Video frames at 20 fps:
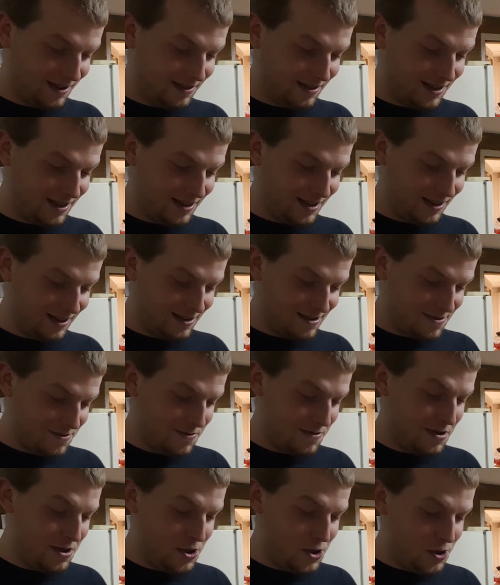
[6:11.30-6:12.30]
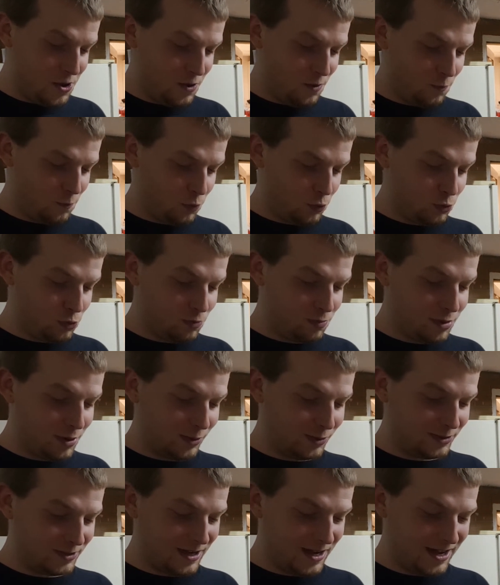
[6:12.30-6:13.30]
that they can rule
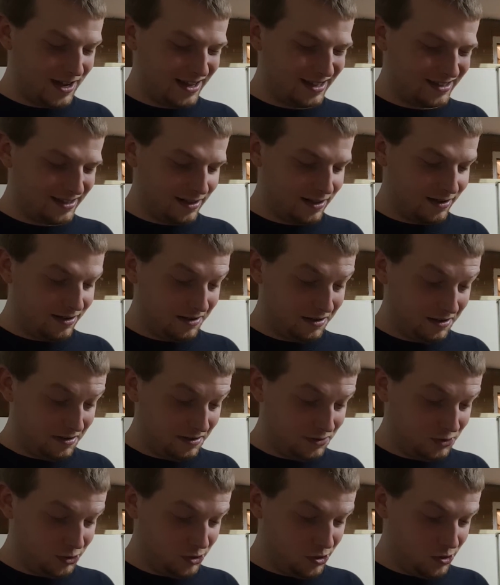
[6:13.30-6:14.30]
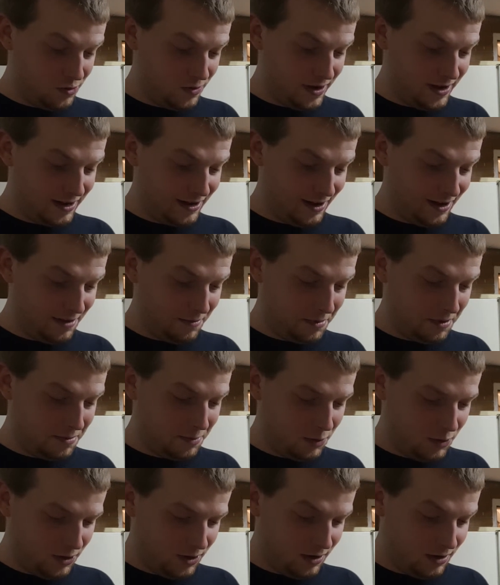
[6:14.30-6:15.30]
both sides of the chew and dip
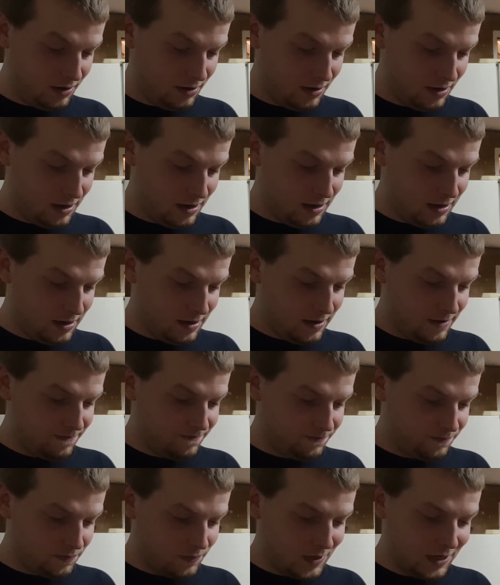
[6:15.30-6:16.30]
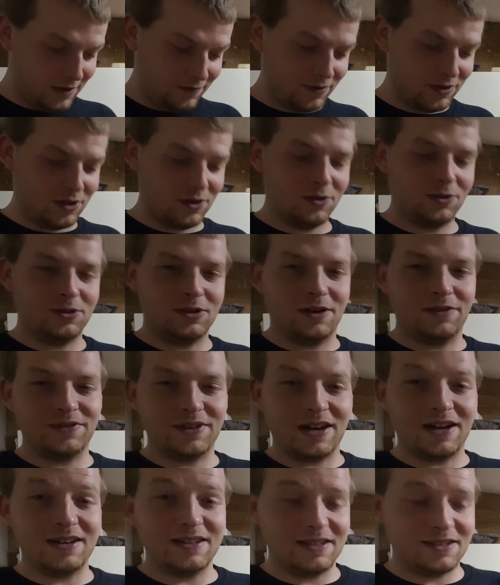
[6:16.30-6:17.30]
community. Even though Tough
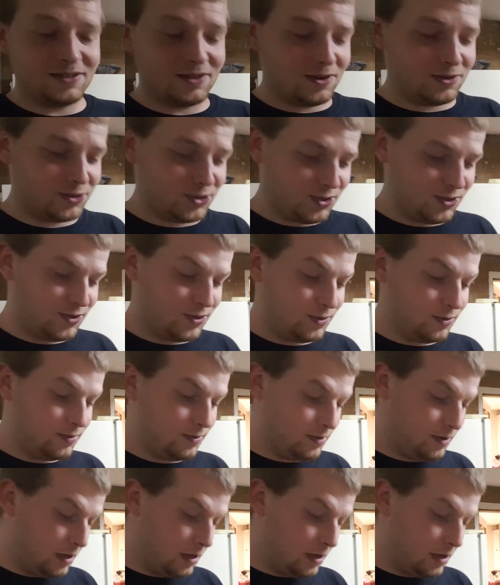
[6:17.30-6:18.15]
Guy is all chew,